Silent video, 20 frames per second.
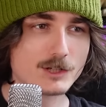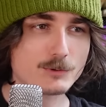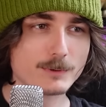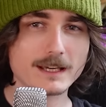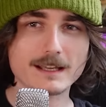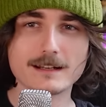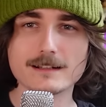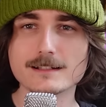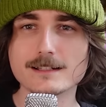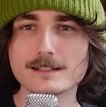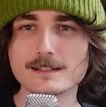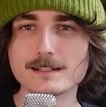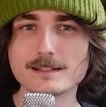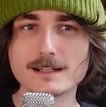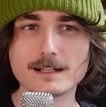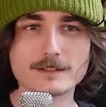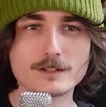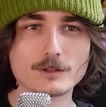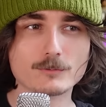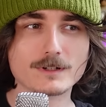as we get into this,
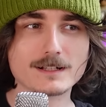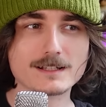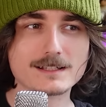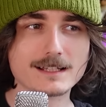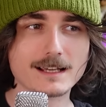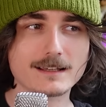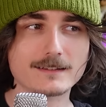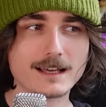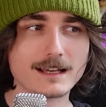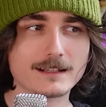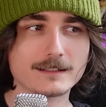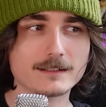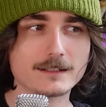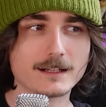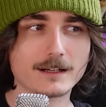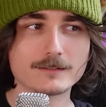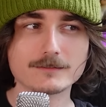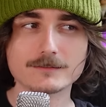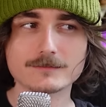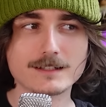I do want to say that, you
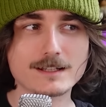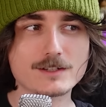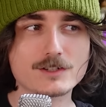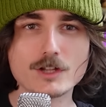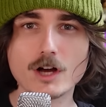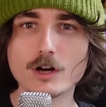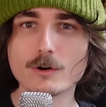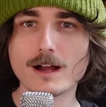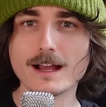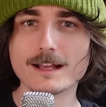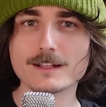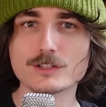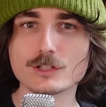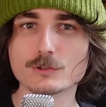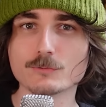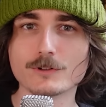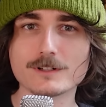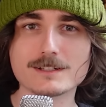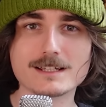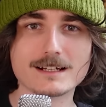know, there's no hate
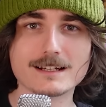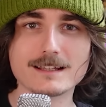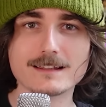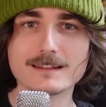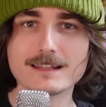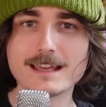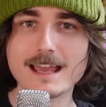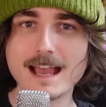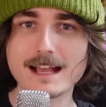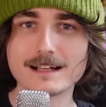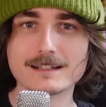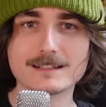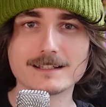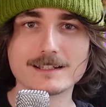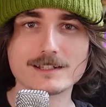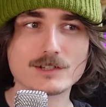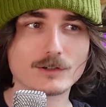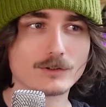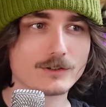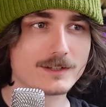towards any of the
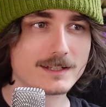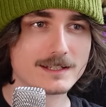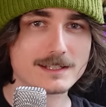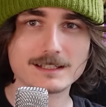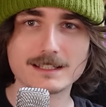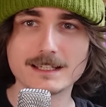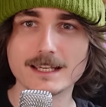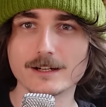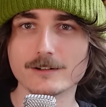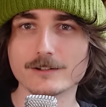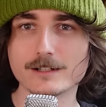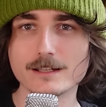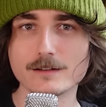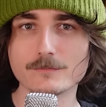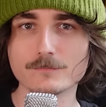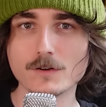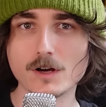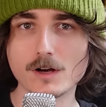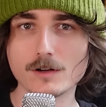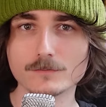actors or the security
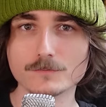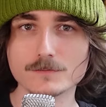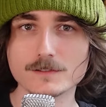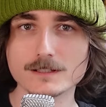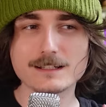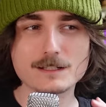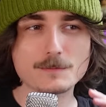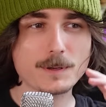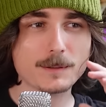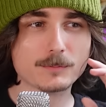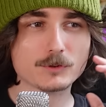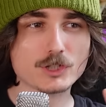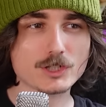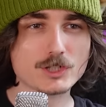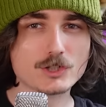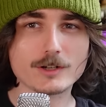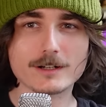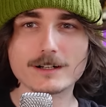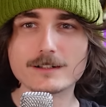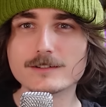involved. These are people
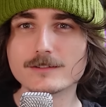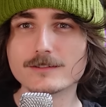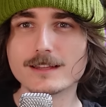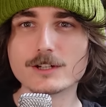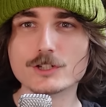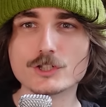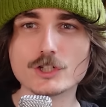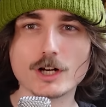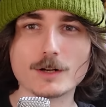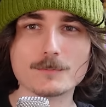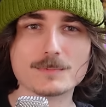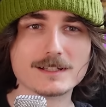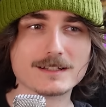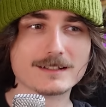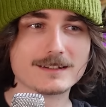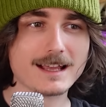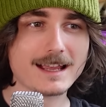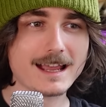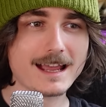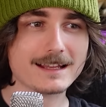just trying to do their jobs.
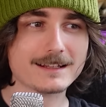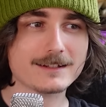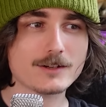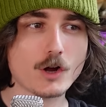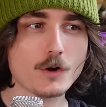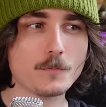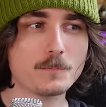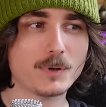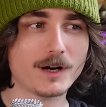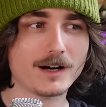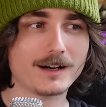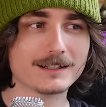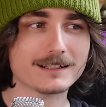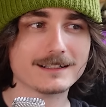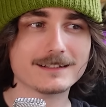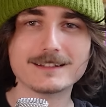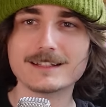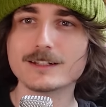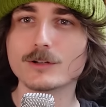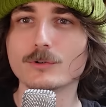They had no part
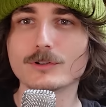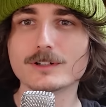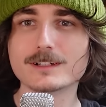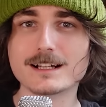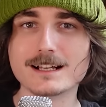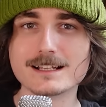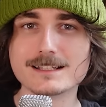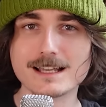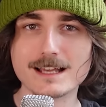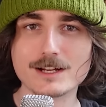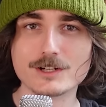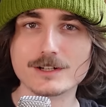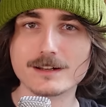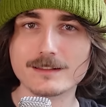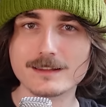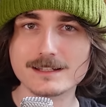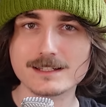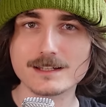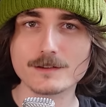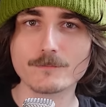in the organization
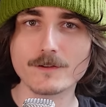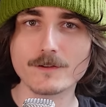of this